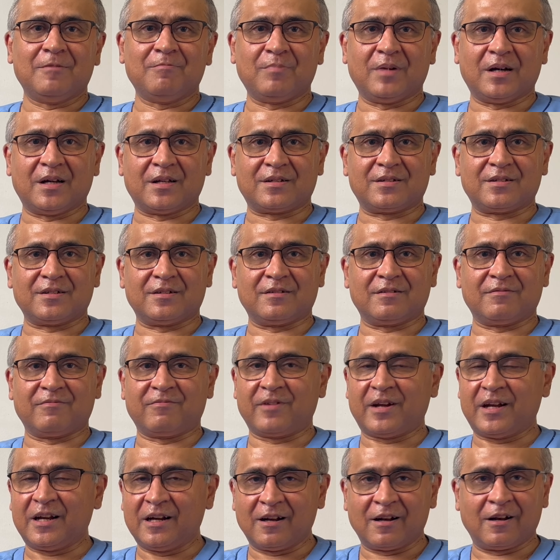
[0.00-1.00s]
but
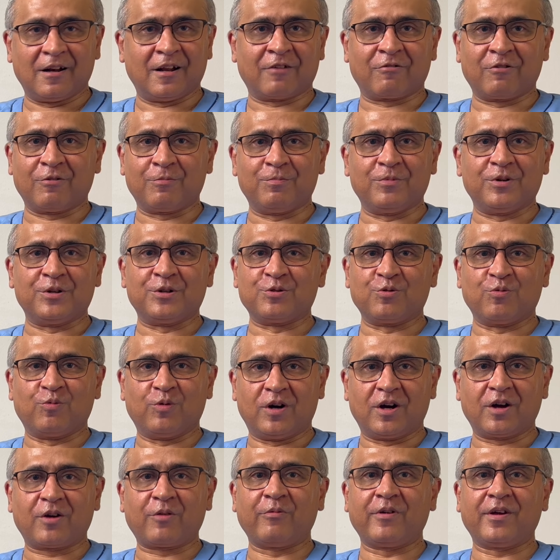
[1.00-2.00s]
very little equipment to
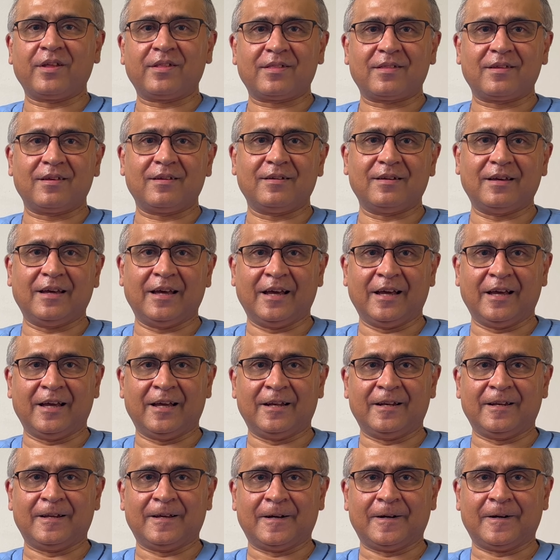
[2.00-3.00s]
work with,
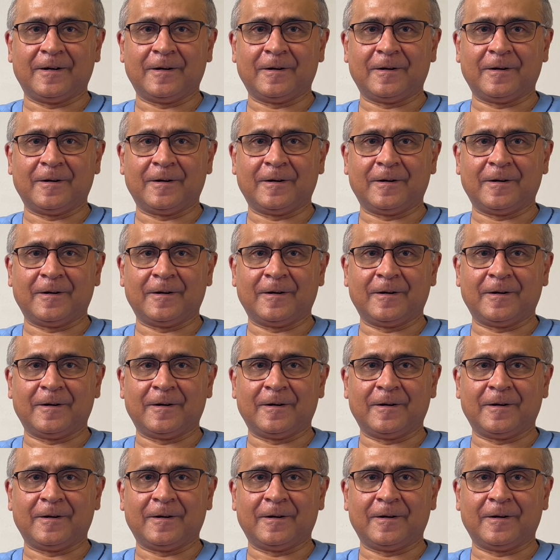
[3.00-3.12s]
and